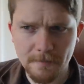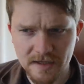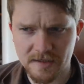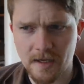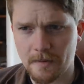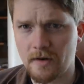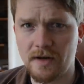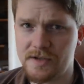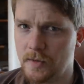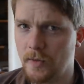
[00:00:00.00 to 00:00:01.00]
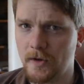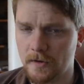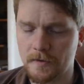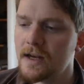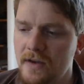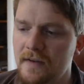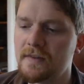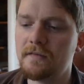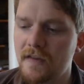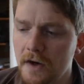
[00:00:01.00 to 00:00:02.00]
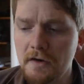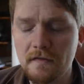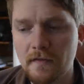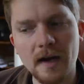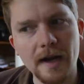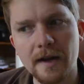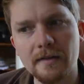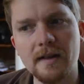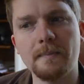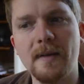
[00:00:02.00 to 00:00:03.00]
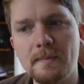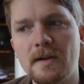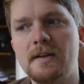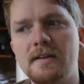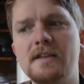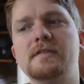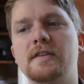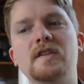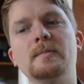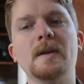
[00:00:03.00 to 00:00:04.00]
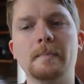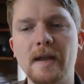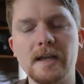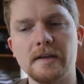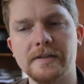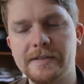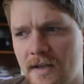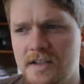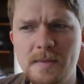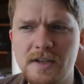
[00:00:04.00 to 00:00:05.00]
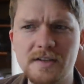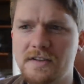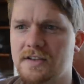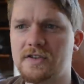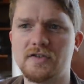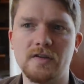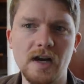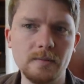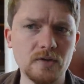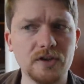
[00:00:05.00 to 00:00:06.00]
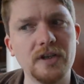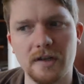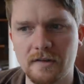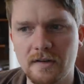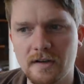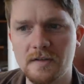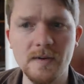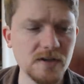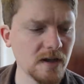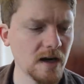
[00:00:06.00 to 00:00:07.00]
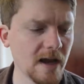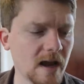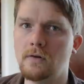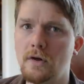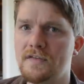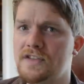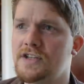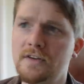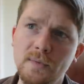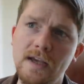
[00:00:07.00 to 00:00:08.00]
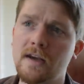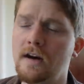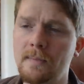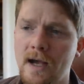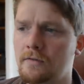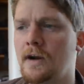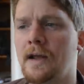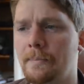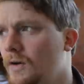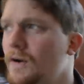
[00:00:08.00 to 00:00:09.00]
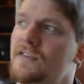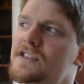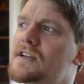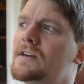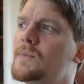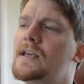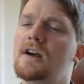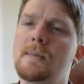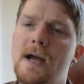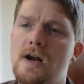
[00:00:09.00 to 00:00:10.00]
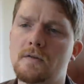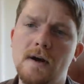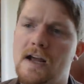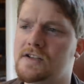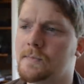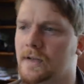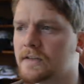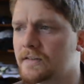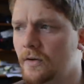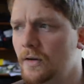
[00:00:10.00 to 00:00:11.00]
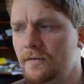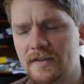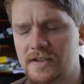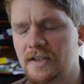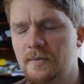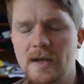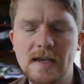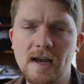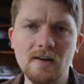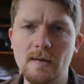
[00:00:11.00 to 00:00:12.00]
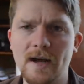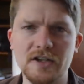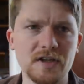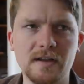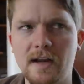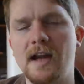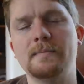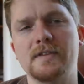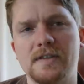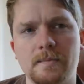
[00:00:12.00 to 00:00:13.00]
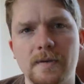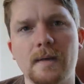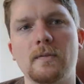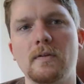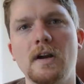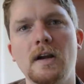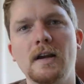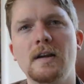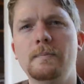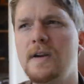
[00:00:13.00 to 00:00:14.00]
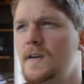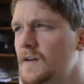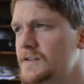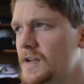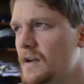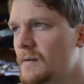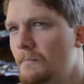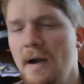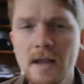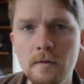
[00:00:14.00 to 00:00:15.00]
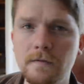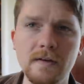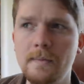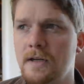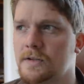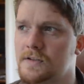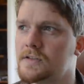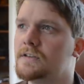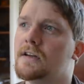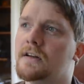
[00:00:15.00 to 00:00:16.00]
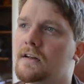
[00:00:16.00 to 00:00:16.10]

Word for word: mixed up, crazy world, and you have to verify that people are decent human beings. And so much of this is just tribal shit. Especially like, all of a sudden we care about rape. All of a sudden we care about harassment. All of a sudden we care about shit that happens to people because male feminists did